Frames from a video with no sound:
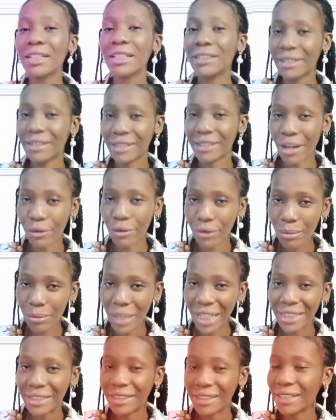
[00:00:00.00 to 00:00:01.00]

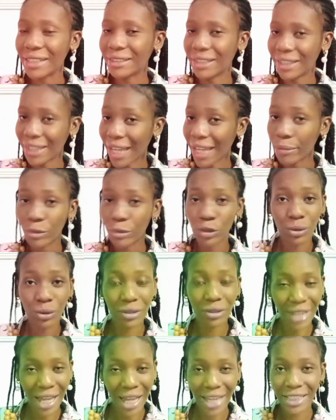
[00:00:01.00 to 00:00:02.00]
disagreement is a time to
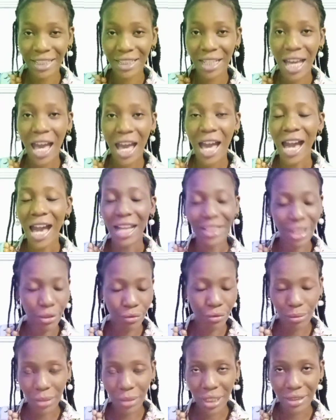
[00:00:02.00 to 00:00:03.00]
sign an
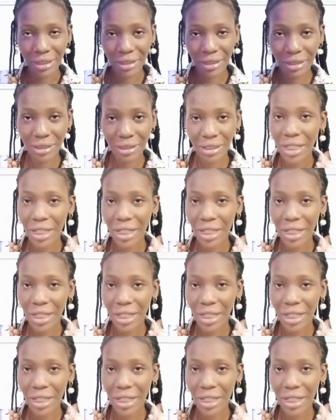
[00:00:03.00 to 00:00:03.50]
agreement.